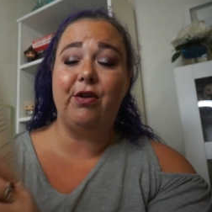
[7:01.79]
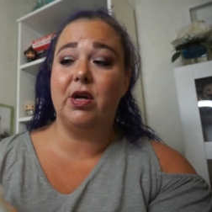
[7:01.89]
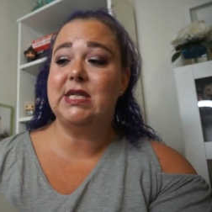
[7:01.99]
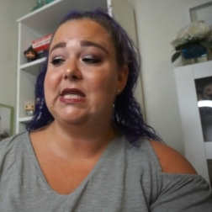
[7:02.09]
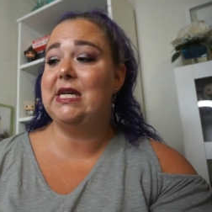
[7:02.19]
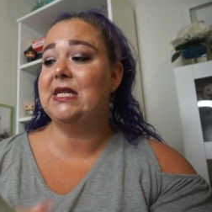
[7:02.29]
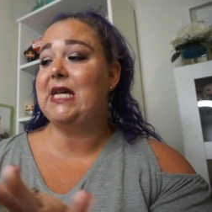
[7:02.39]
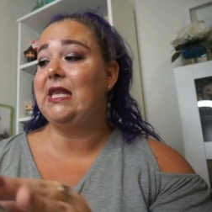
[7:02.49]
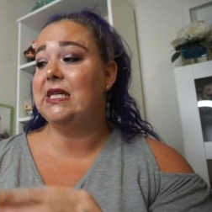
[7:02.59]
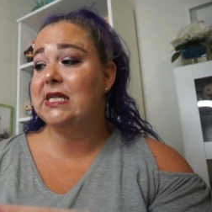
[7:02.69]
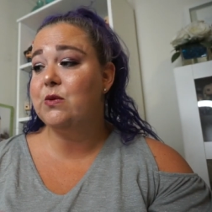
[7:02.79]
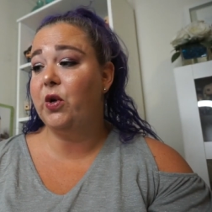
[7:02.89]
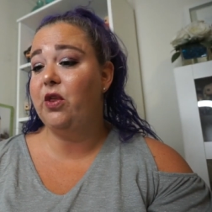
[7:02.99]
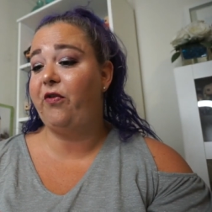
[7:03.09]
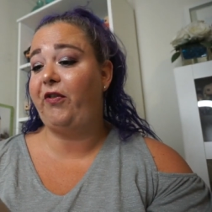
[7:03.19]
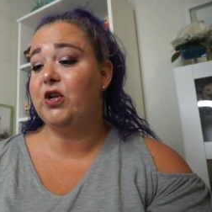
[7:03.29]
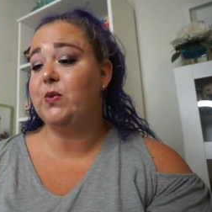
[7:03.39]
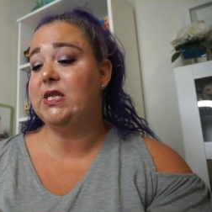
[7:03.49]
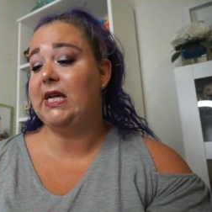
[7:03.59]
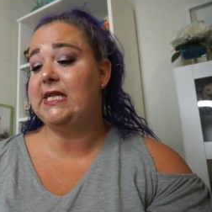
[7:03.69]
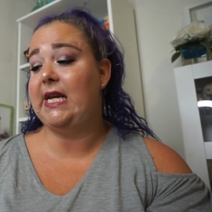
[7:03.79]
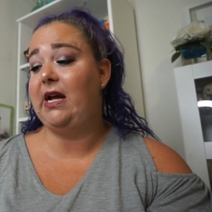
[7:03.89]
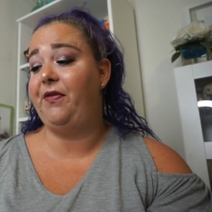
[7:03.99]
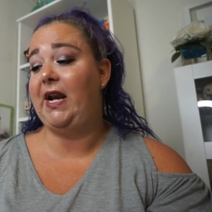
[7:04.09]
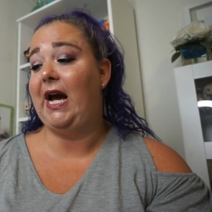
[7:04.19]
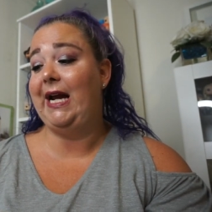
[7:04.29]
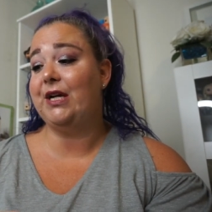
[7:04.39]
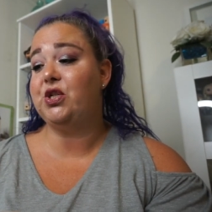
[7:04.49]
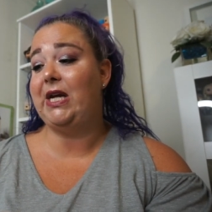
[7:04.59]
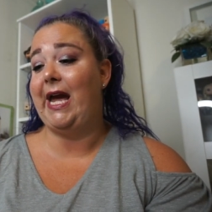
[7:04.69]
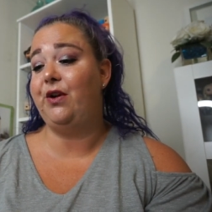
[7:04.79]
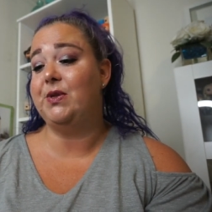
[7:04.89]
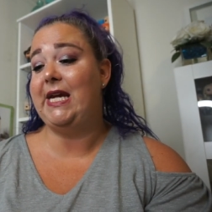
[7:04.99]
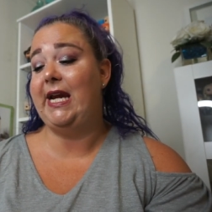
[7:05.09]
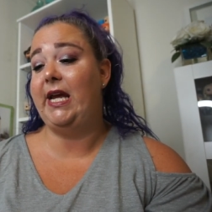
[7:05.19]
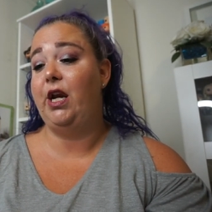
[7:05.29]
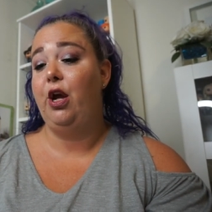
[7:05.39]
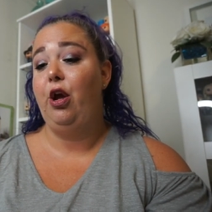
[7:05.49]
thoughts in this. This is one of the first ones that I sent out that I actually annotated